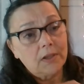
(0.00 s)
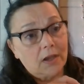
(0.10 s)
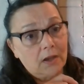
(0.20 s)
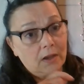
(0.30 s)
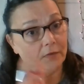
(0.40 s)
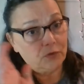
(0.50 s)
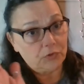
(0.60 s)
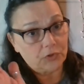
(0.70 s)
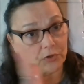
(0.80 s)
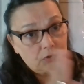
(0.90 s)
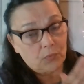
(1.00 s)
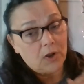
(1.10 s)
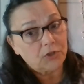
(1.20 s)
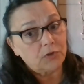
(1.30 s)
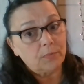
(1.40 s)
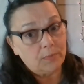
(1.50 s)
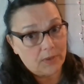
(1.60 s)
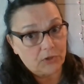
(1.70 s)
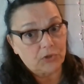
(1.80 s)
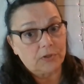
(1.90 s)
Uh, if you start to watch it, be
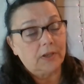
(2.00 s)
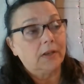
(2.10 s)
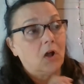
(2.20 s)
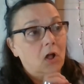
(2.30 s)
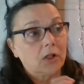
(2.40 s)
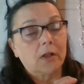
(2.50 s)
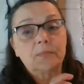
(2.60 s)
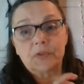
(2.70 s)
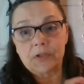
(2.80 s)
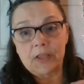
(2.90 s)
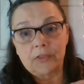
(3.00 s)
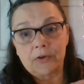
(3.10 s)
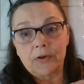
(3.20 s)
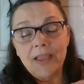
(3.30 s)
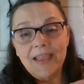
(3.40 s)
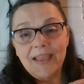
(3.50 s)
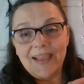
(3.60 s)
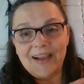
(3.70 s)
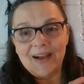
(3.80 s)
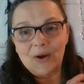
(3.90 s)
patient. It all comes together
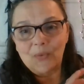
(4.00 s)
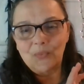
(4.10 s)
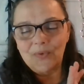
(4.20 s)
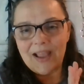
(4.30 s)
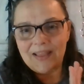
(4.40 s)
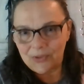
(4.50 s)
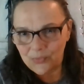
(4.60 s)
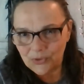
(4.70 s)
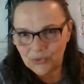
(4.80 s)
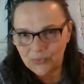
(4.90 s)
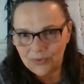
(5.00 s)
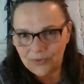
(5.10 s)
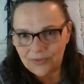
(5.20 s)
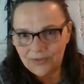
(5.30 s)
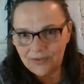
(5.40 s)
uh, at the ritual.